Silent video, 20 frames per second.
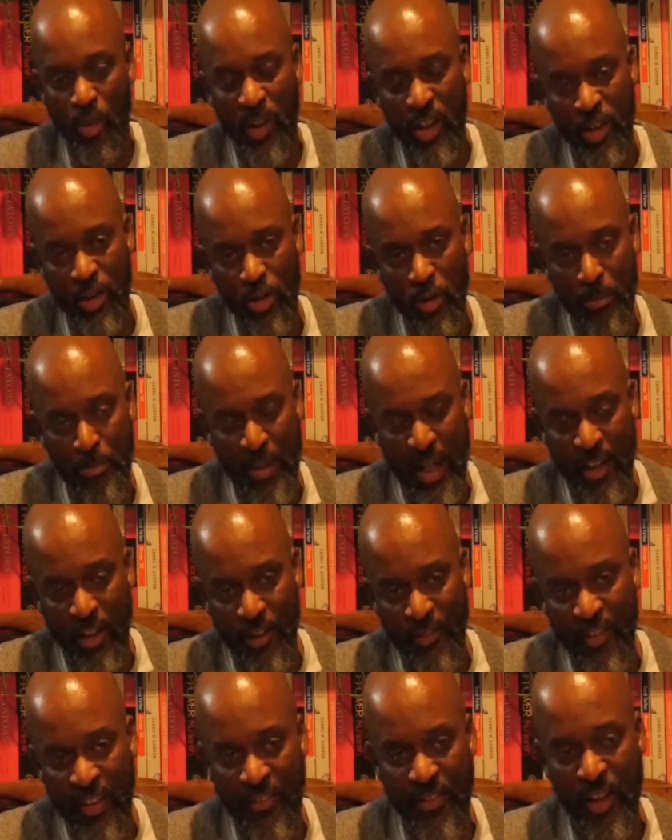want to do
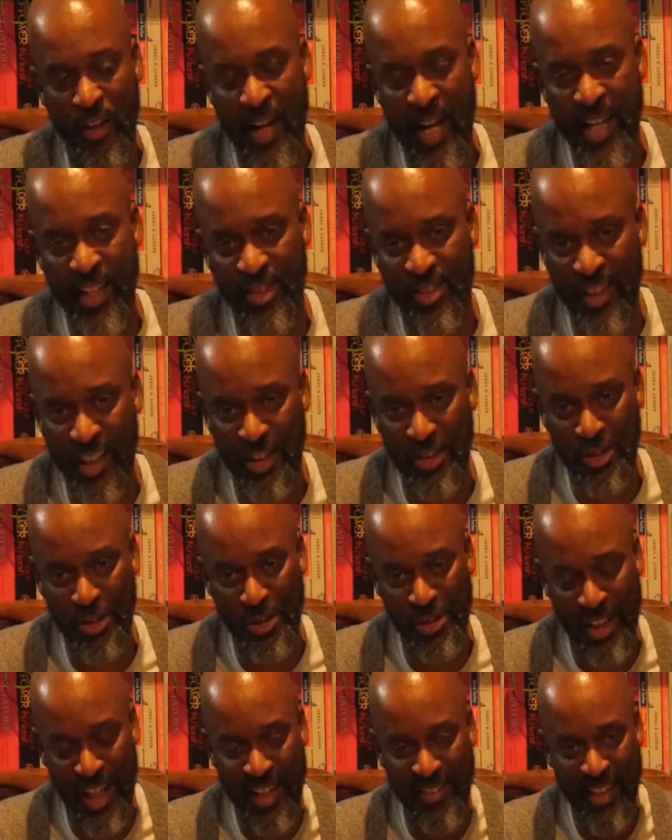better than their
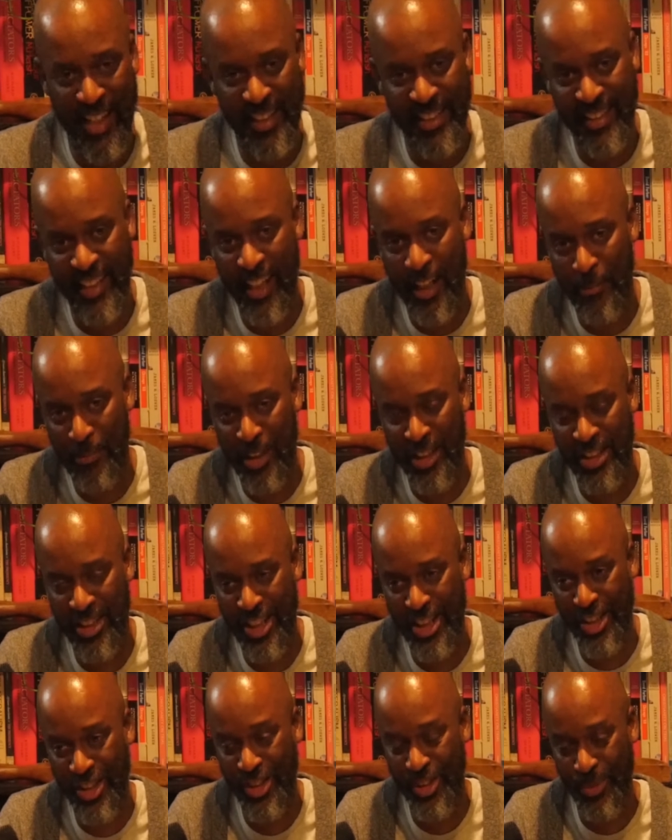ancestors, and they set up
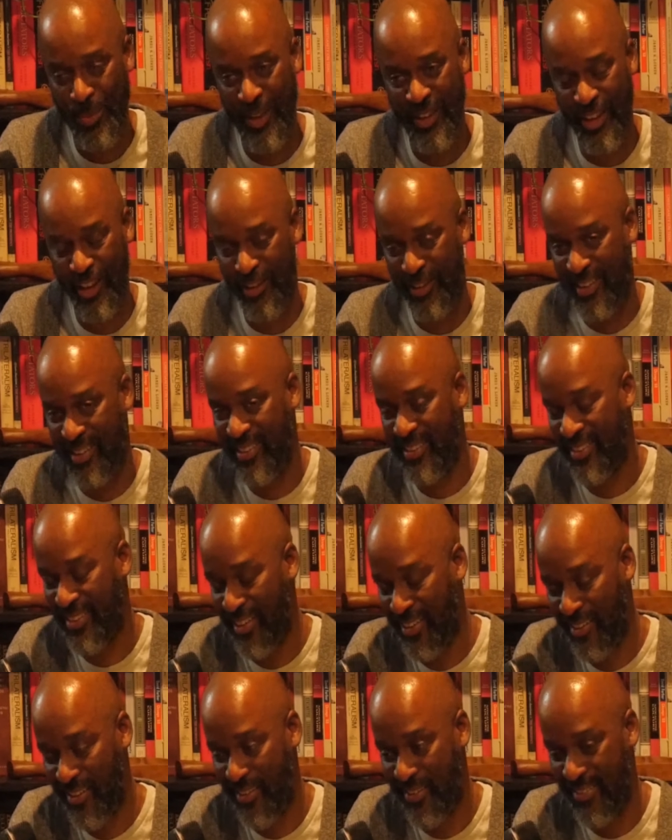conditions where their
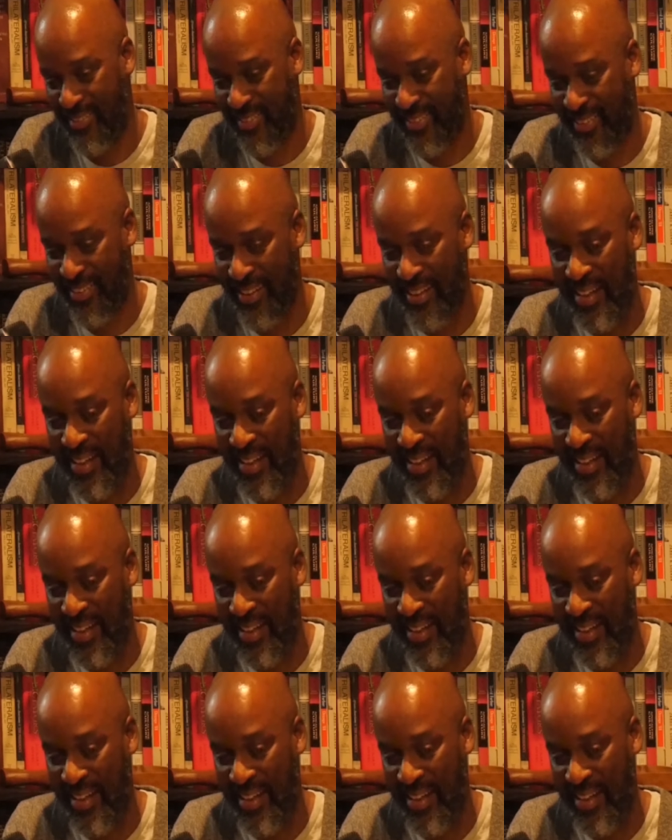descendants